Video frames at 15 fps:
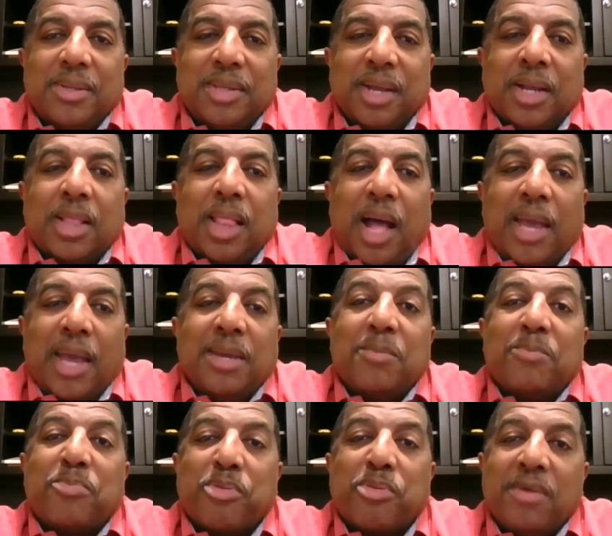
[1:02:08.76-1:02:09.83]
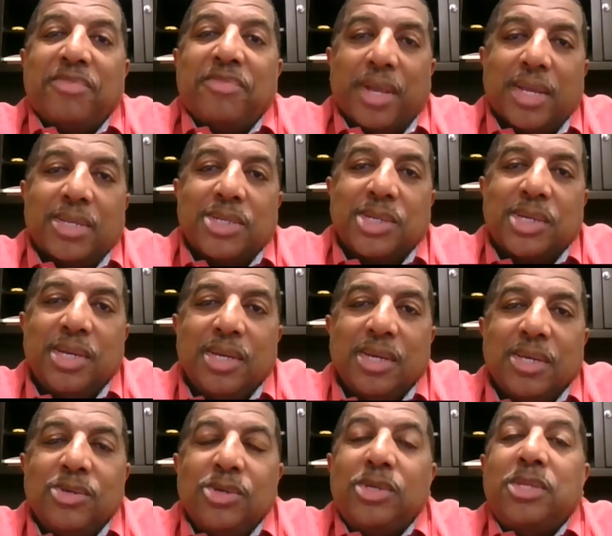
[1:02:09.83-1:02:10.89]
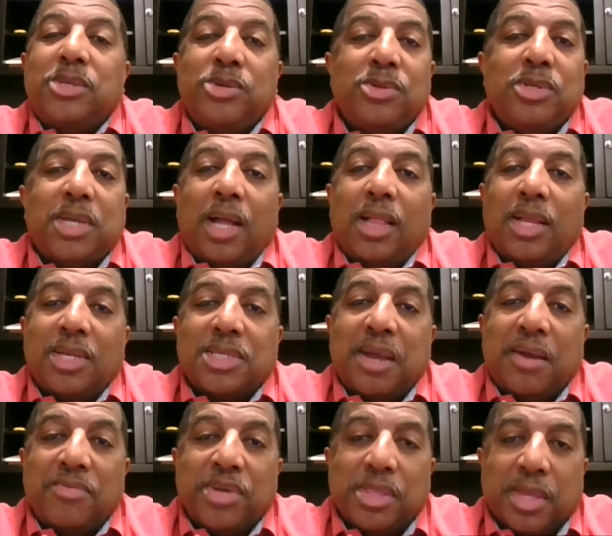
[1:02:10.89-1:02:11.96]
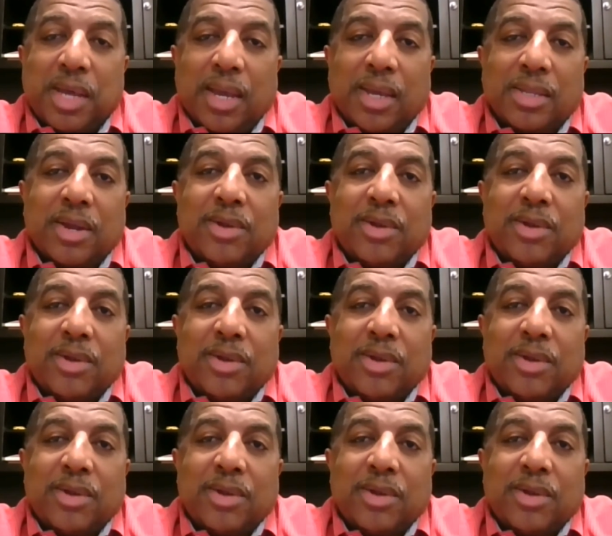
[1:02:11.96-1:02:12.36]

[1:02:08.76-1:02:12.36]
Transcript: The client privilege. You tell us everything.